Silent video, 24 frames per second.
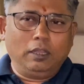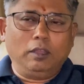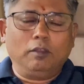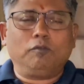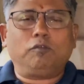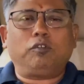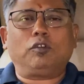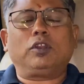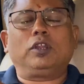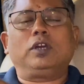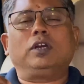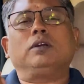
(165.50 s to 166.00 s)

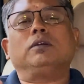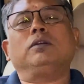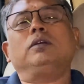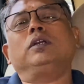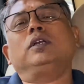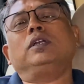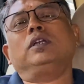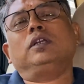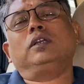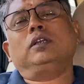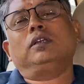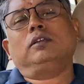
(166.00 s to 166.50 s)
For
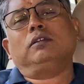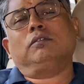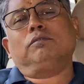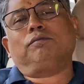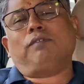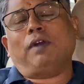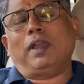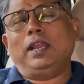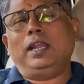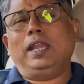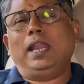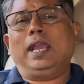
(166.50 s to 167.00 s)
a
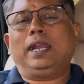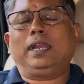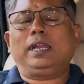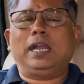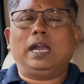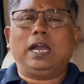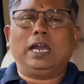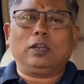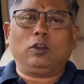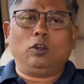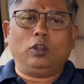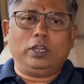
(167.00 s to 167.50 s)
5 lakh
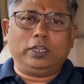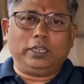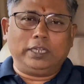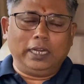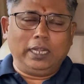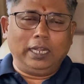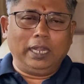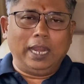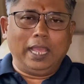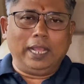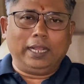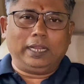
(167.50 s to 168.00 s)
car or
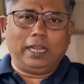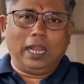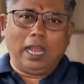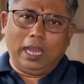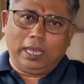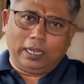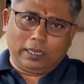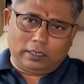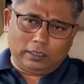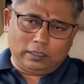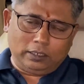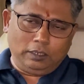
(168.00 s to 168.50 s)
10 lakh
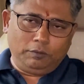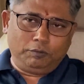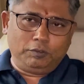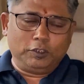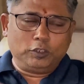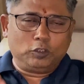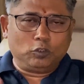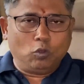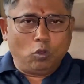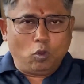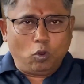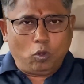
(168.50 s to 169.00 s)
car, if
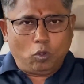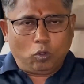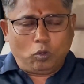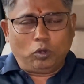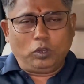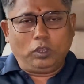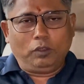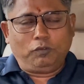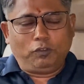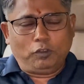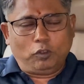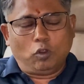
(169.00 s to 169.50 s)

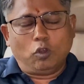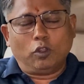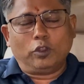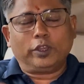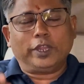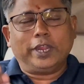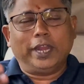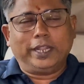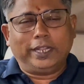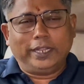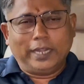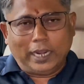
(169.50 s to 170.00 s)
you're going to
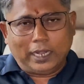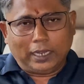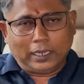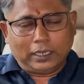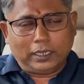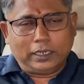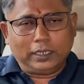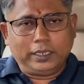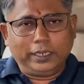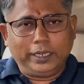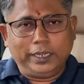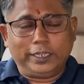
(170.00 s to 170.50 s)
get
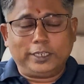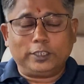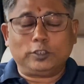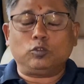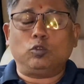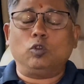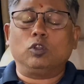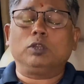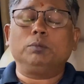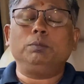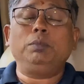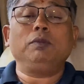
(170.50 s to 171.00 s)
done, it is
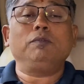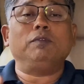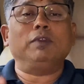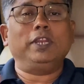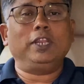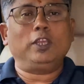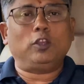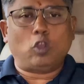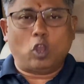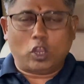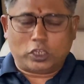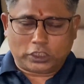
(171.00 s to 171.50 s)
going to be
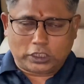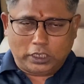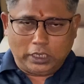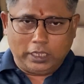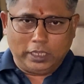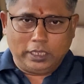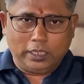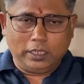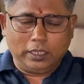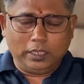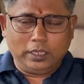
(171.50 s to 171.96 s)
very costly.